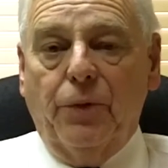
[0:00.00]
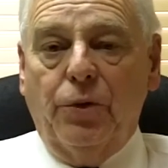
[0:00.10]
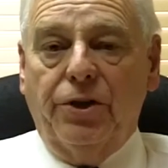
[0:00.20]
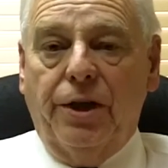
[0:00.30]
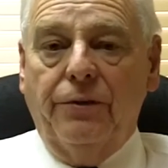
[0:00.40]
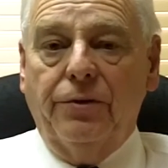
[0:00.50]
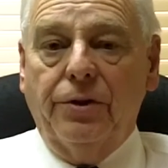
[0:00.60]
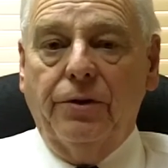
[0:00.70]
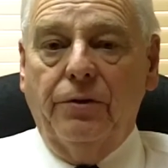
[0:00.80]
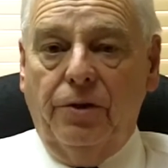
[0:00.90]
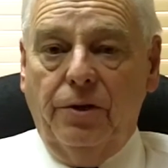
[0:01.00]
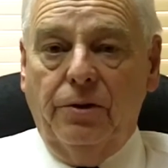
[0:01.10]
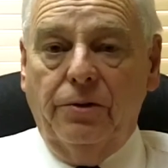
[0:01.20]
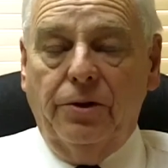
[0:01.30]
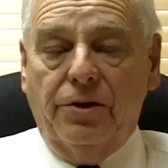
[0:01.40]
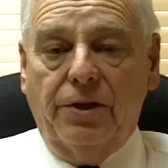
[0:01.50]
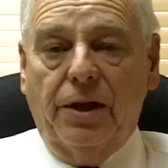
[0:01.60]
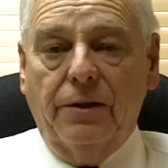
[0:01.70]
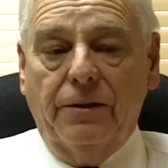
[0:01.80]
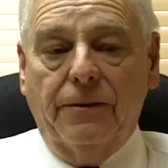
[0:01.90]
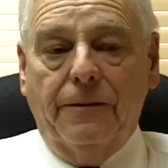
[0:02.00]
which gives you, the seller,